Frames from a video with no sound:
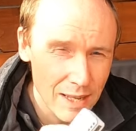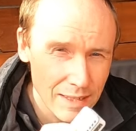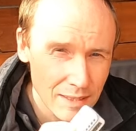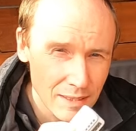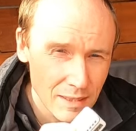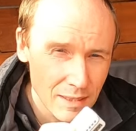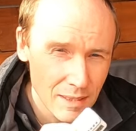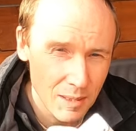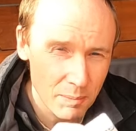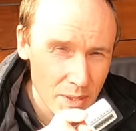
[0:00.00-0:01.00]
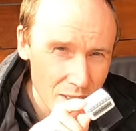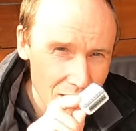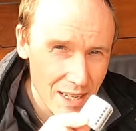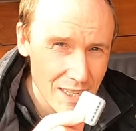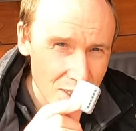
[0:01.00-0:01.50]
a light, because
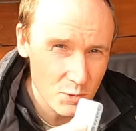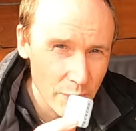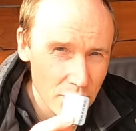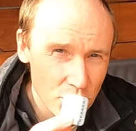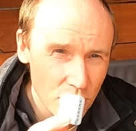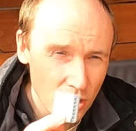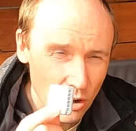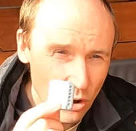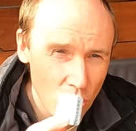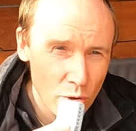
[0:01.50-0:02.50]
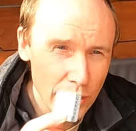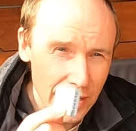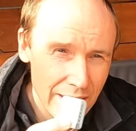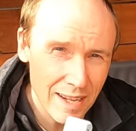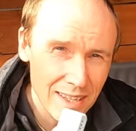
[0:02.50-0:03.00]
a light switch
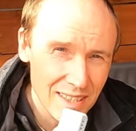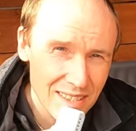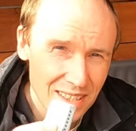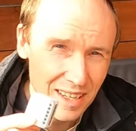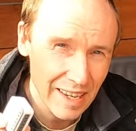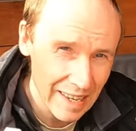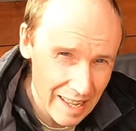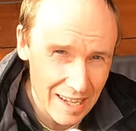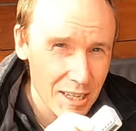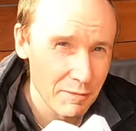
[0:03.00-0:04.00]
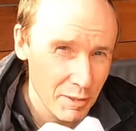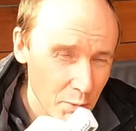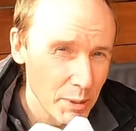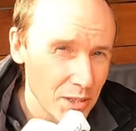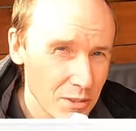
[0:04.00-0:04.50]
only has live
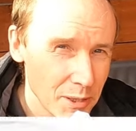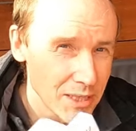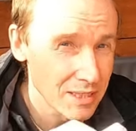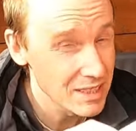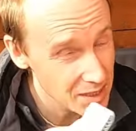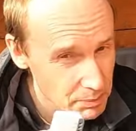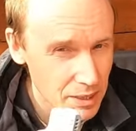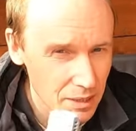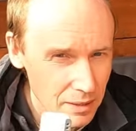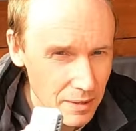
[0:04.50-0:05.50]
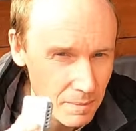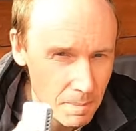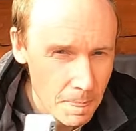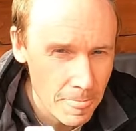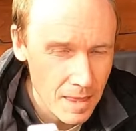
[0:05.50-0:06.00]
coming to it typically.
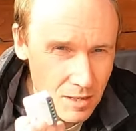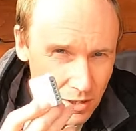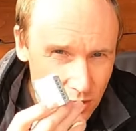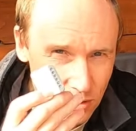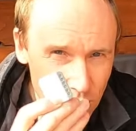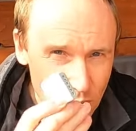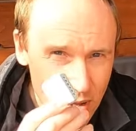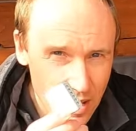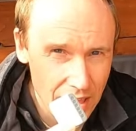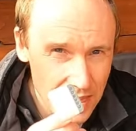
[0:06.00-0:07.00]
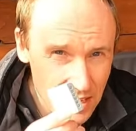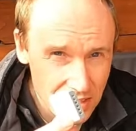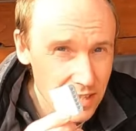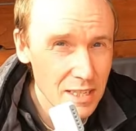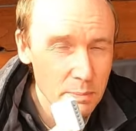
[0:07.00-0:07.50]
So, and
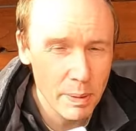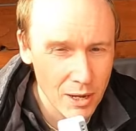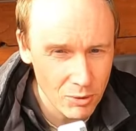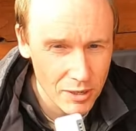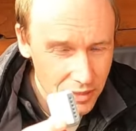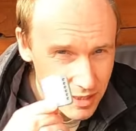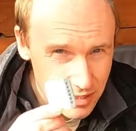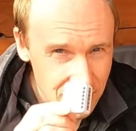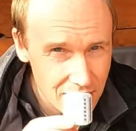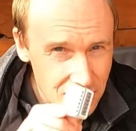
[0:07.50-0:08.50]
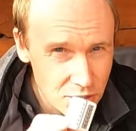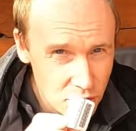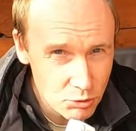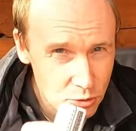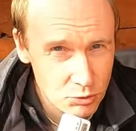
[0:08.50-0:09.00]
this needs power, this needs a
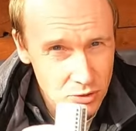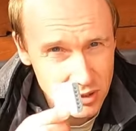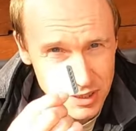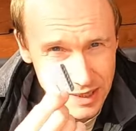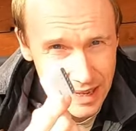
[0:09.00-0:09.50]
neutral to